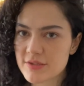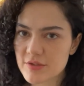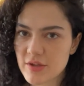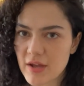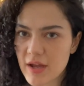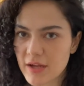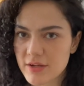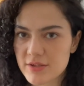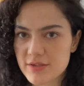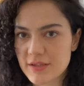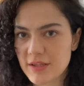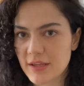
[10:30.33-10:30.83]
to
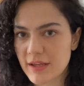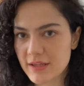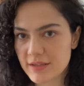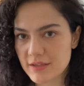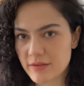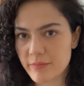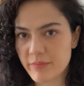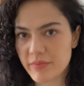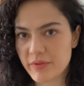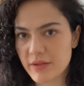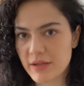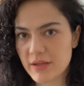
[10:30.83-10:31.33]
actually get a
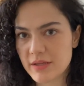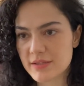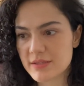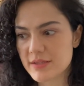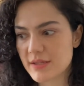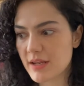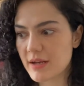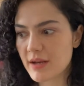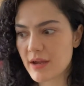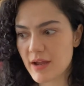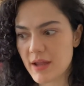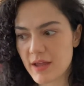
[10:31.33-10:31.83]
place,
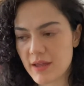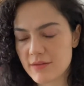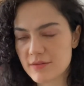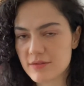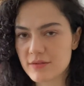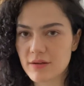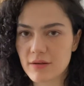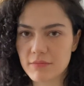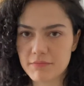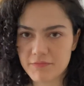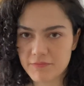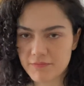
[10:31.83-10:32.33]
and I
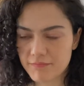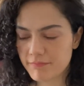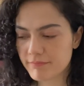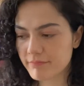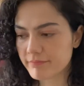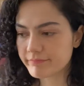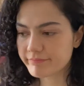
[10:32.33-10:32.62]
ended up